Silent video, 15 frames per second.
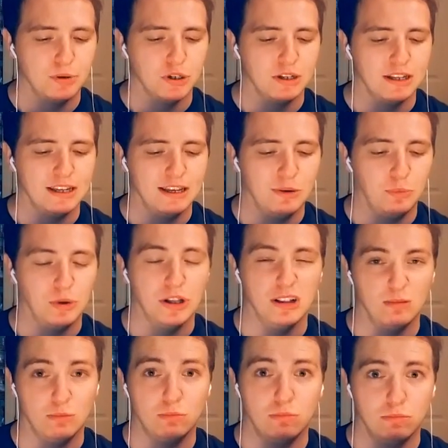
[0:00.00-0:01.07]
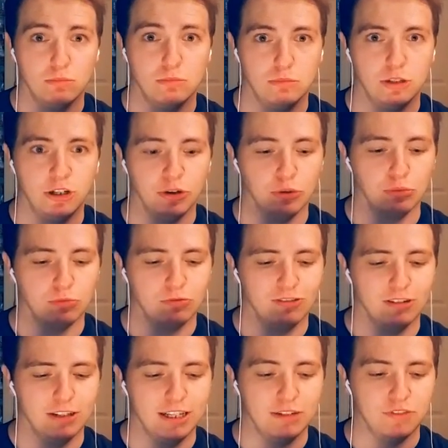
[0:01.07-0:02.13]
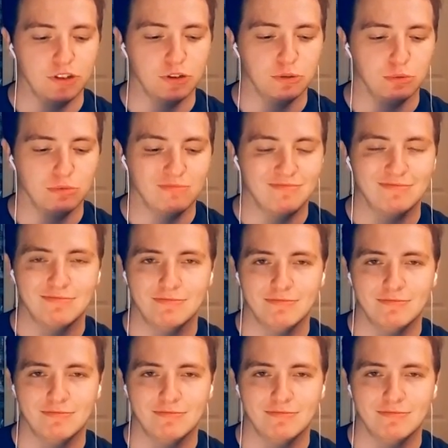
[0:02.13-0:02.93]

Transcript: but it will, you know, leave you